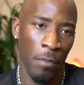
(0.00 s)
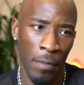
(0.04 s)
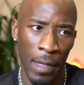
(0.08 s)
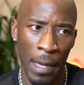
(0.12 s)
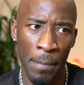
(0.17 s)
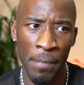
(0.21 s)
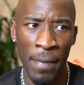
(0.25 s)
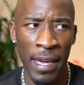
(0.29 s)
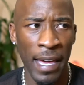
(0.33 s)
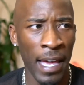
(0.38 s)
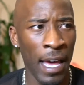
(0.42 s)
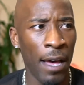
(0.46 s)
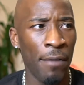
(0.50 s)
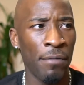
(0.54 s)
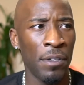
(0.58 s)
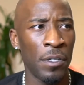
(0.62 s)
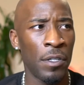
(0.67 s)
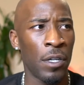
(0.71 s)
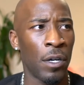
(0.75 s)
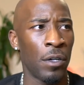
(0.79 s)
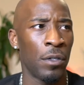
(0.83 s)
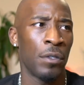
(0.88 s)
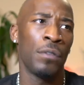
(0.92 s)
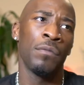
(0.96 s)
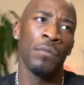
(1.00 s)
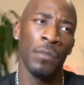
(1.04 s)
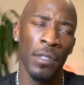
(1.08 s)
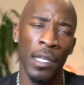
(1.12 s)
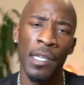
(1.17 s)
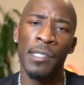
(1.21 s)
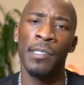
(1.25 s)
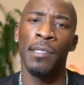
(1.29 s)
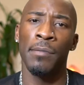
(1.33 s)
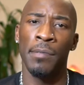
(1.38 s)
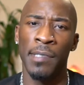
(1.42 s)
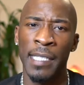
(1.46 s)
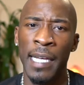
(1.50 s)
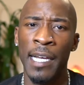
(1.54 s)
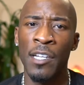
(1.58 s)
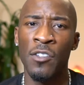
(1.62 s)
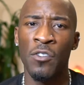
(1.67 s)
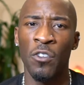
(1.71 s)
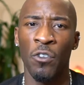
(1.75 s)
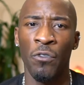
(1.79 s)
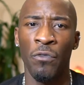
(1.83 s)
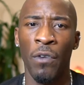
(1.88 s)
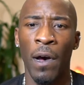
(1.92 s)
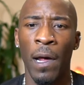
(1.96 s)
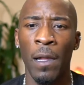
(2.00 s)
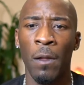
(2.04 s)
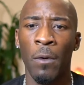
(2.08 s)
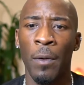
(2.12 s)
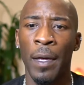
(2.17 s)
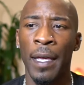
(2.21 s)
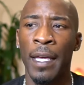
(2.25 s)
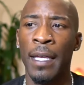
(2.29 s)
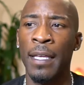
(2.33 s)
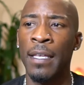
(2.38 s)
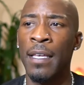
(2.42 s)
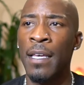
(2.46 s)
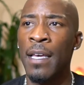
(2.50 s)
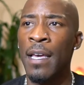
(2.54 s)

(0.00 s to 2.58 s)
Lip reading: they may have, you know, a substantial following,